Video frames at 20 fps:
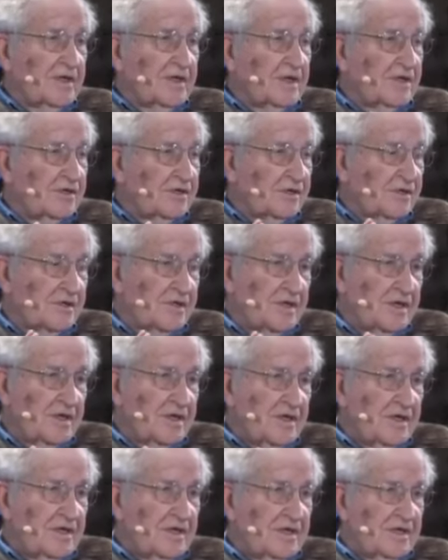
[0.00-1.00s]

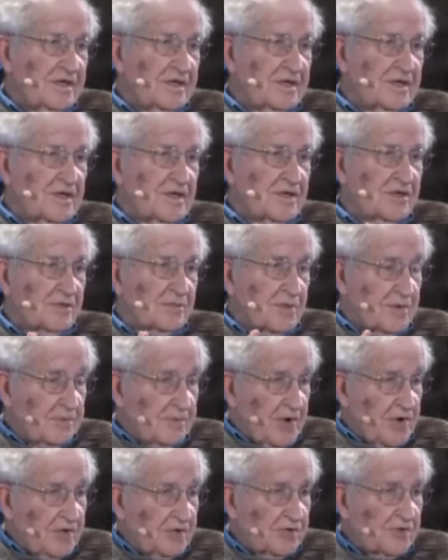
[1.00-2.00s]
His
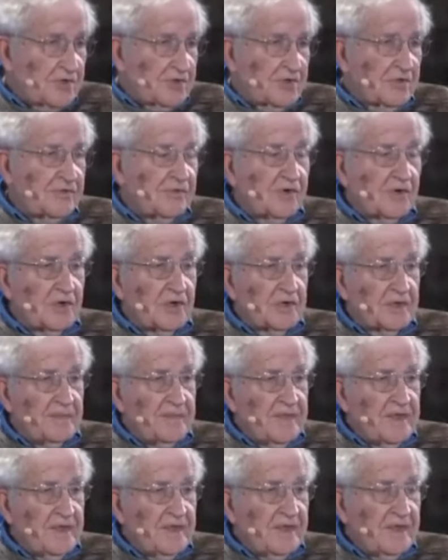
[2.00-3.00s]
proposal for
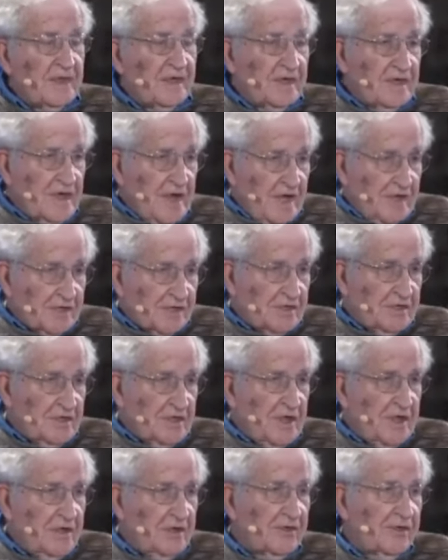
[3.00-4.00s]
a
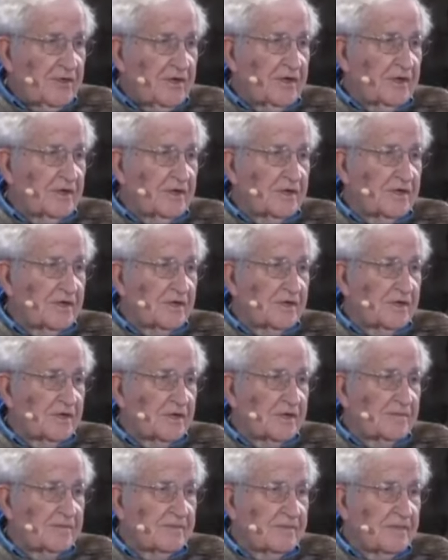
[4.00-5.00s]
national health care
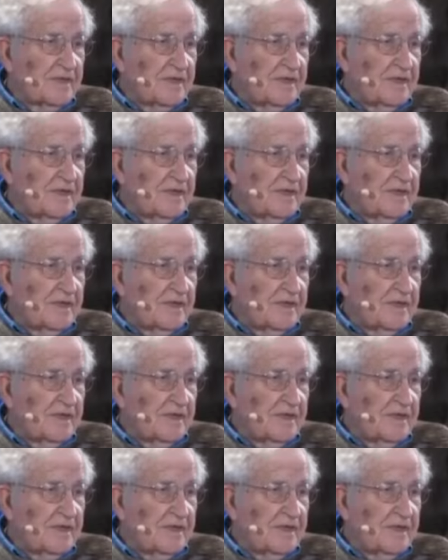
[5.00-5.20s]
system,